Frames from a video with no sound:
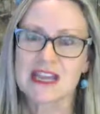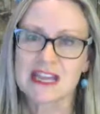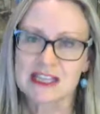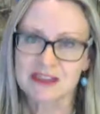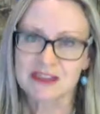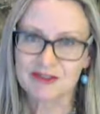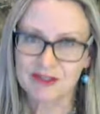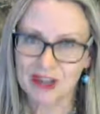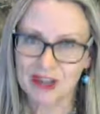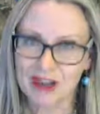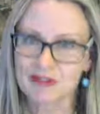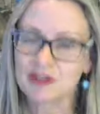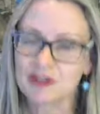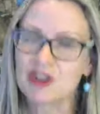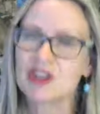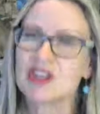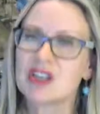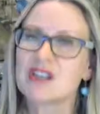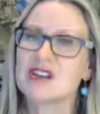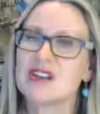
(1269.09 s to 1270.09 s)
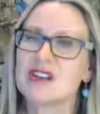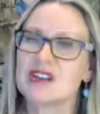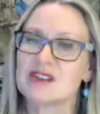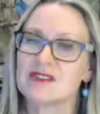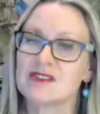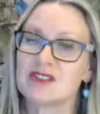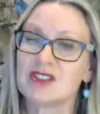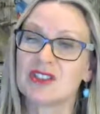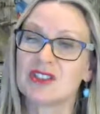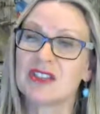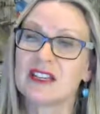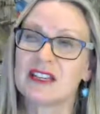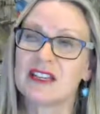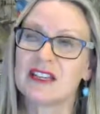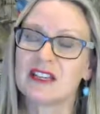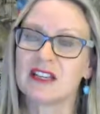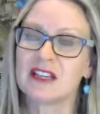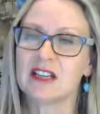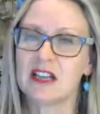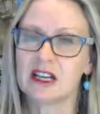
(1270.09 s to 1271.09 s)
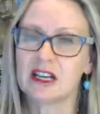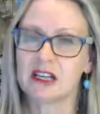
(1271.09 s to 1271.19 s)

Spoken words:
if everything is clear,